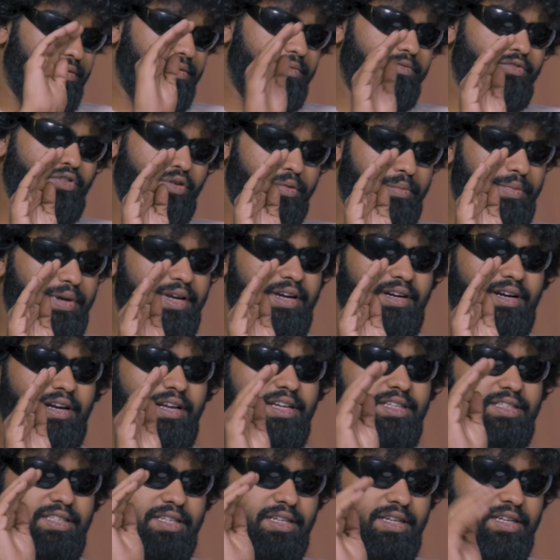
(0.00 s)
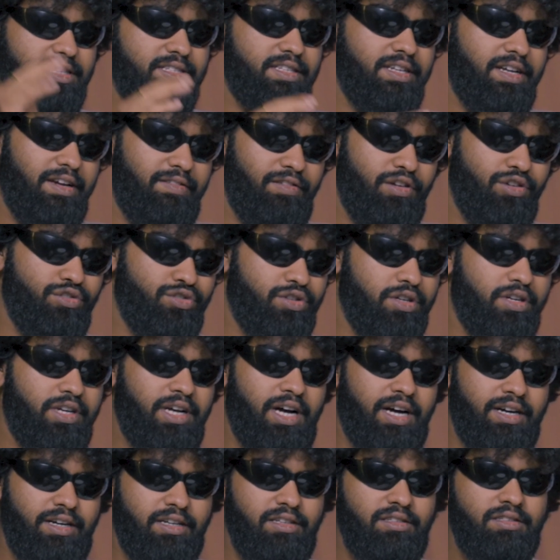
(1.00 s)
for me at least, he is a revolutionary
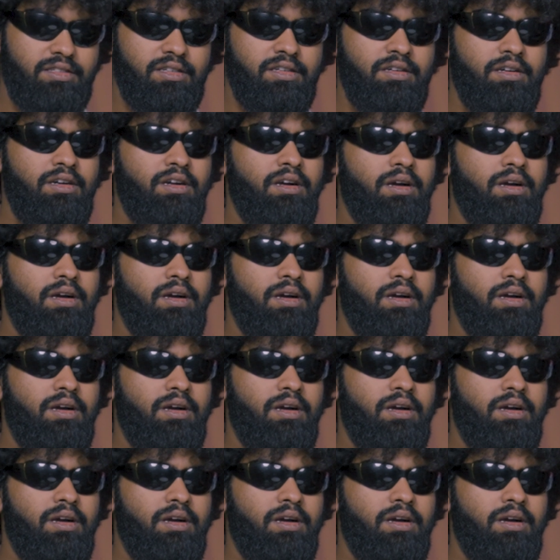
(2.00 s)
artist.